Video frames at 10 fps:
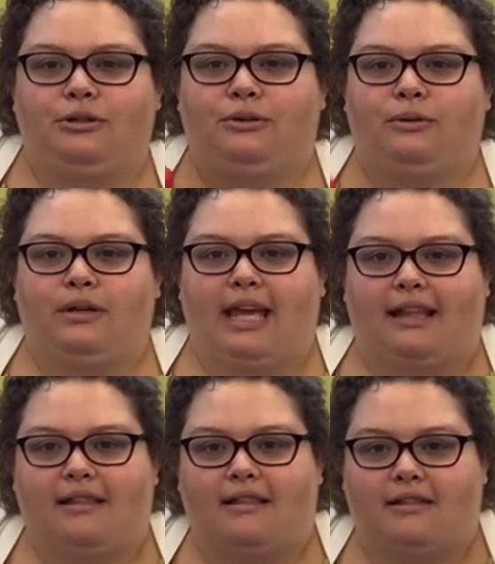you
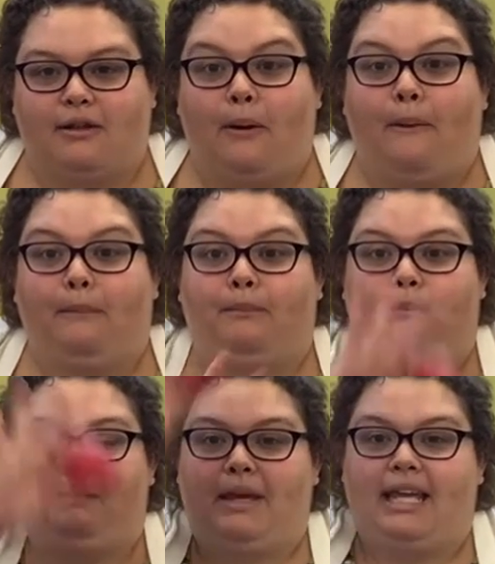get so
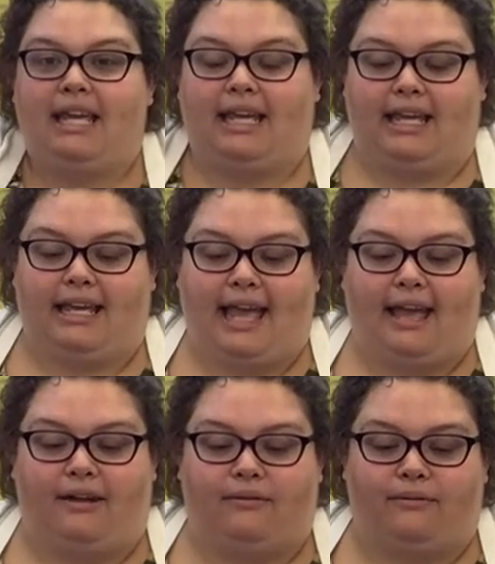big
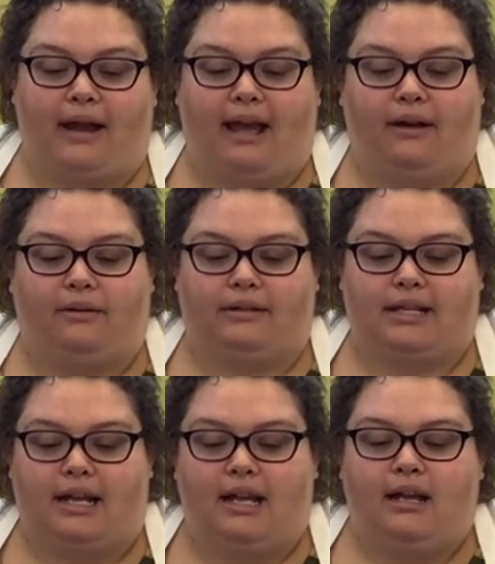and round?
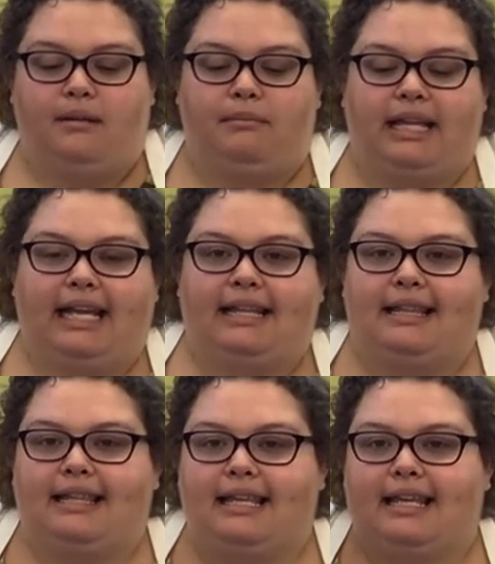
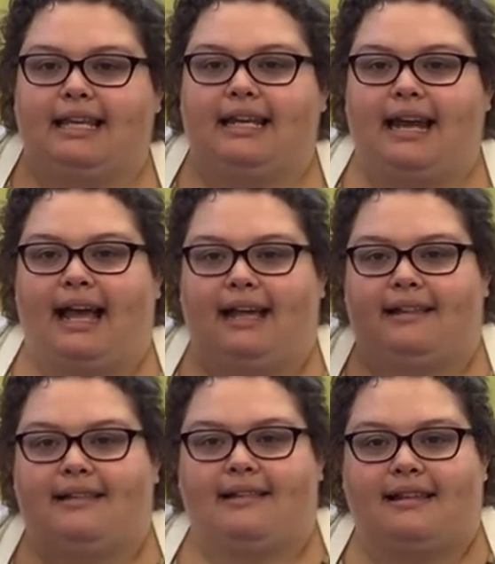Planted
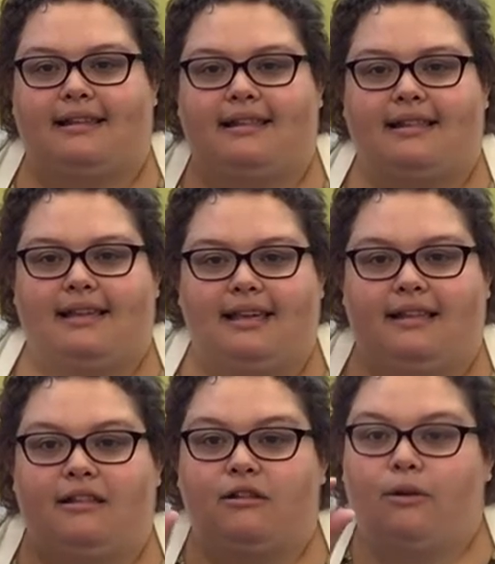as a seed
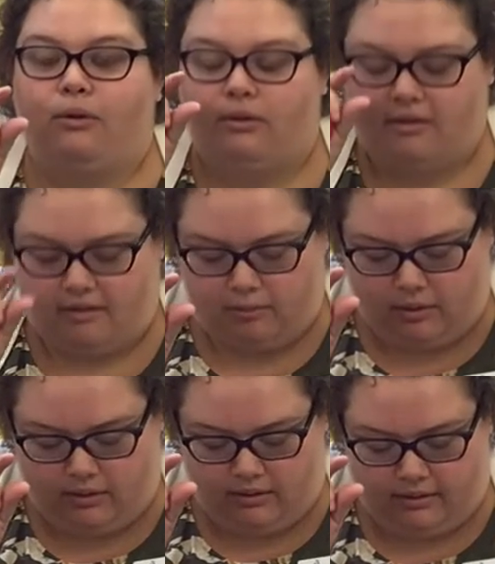so
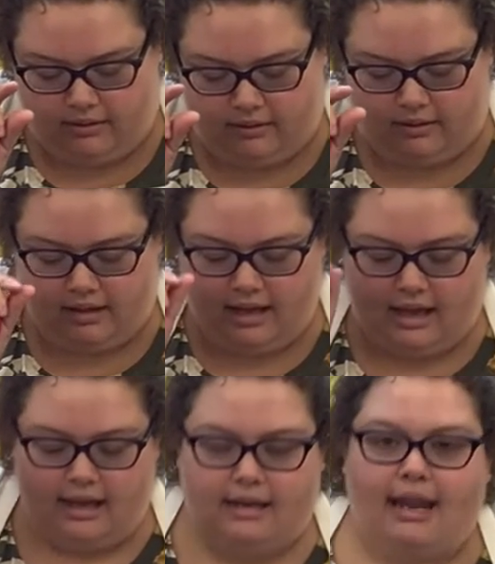small,
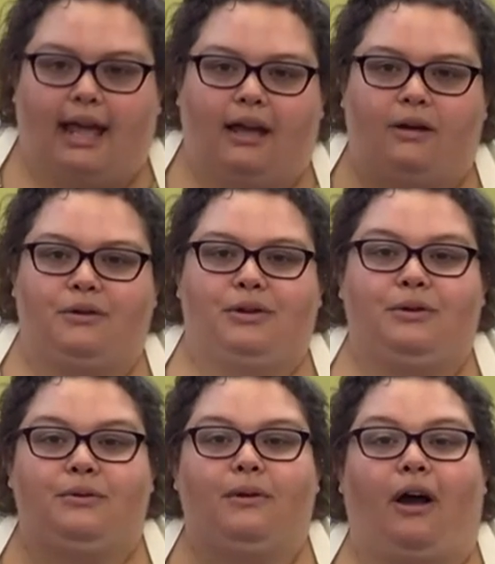now
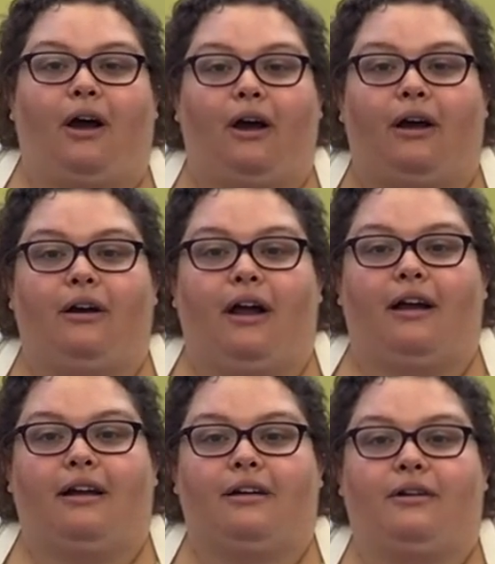you are
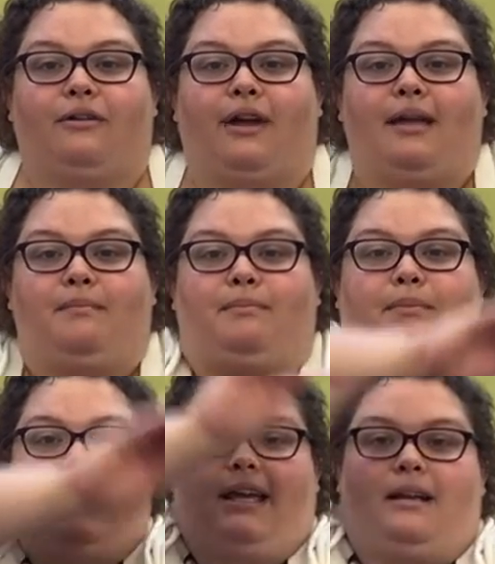a great
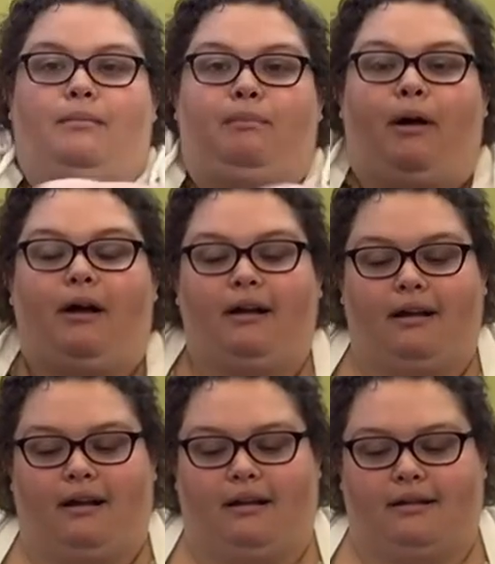big
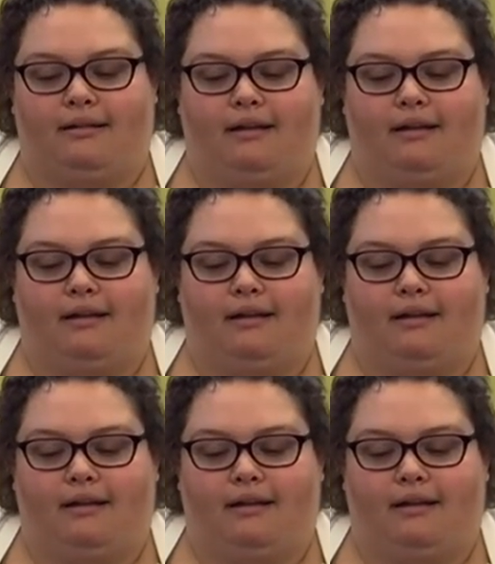ball.